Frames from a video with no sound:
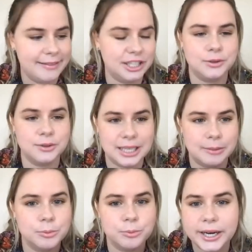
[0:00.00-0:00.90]
And then she was
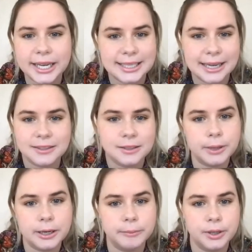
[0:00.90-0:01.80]
able to break it down to the
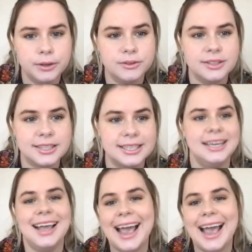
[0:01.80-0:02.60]
bare bones.